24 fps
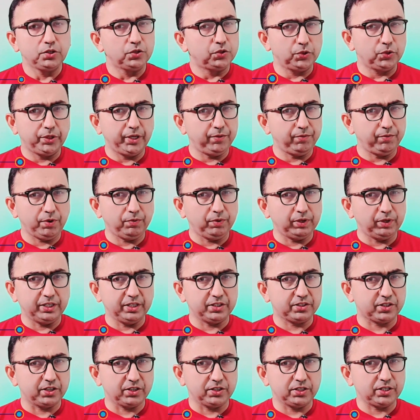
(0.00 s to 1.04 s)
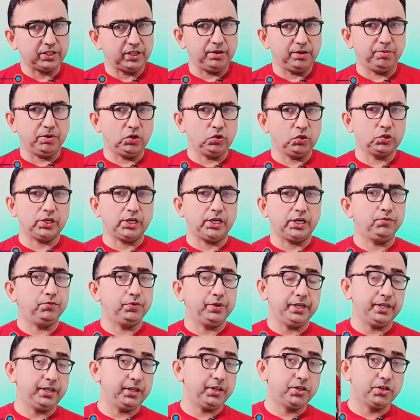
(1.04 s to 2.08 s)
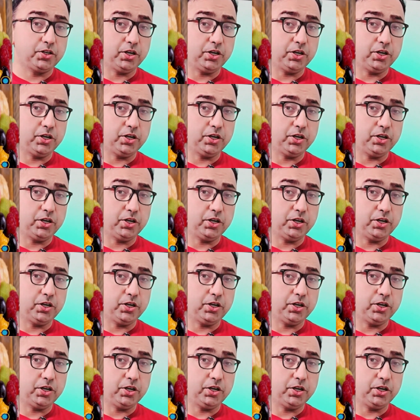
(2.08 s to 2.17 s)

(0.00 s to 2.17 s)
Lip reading: Today we will discuss about a very